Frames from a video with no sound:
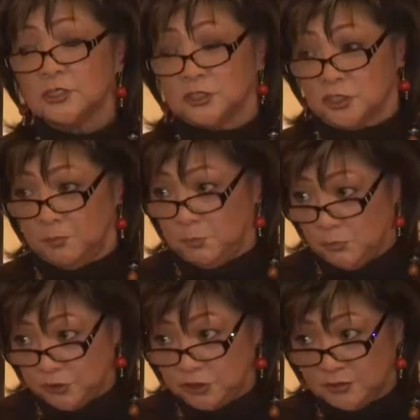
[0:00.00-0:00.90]
to
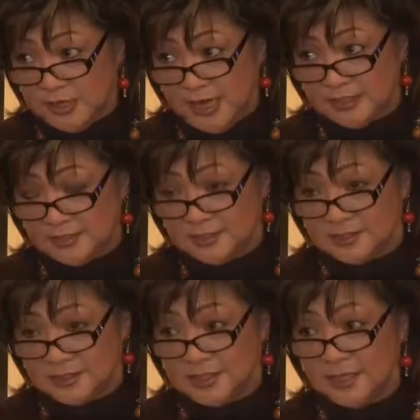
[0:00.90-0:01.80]
support your
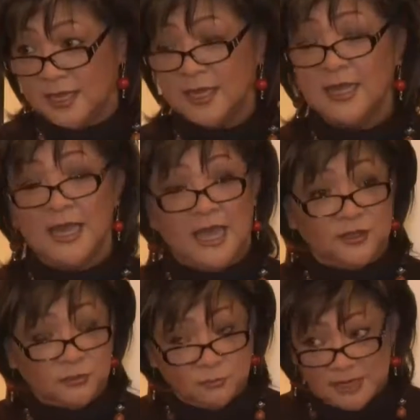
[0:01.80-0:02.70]
candidacy,
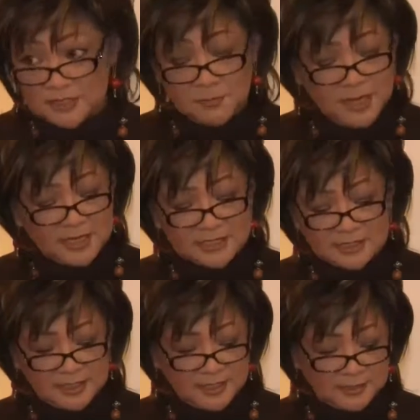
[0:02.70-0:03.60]
and your resume
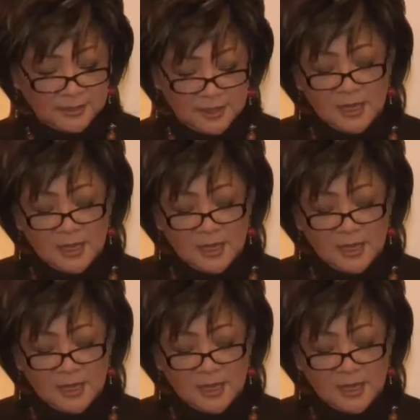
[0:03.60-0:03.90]
is in?